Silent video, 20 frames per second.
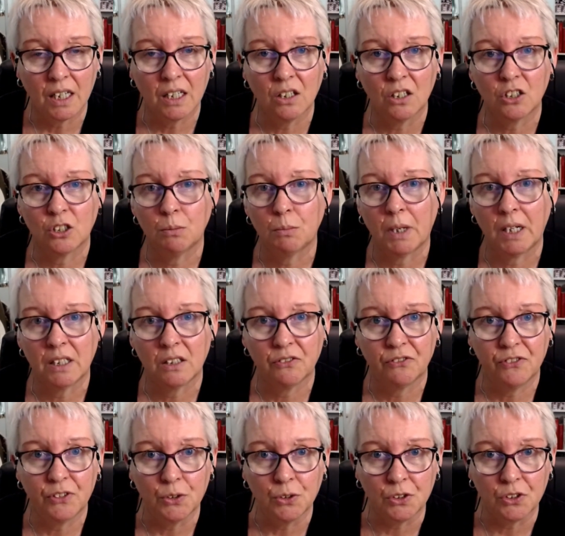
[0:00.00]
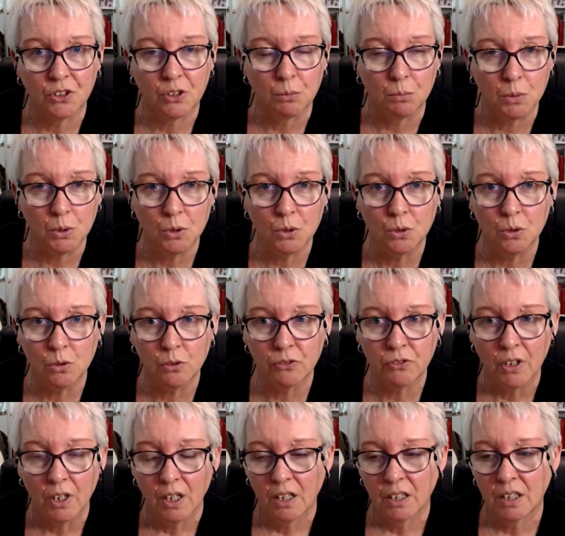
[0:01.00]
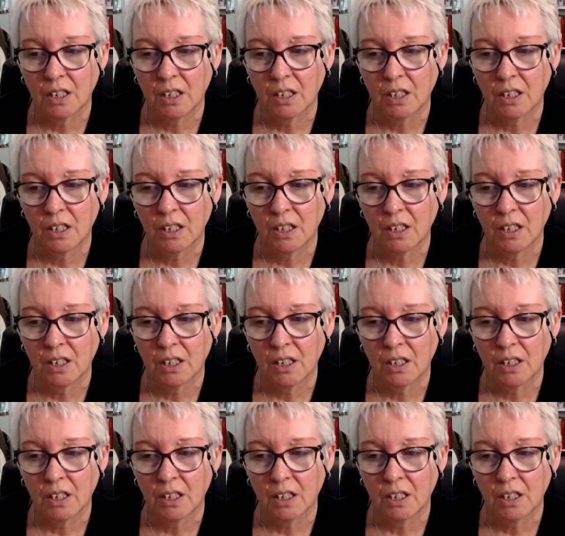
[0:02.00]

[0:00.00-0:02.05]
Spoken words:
They like to make the first move.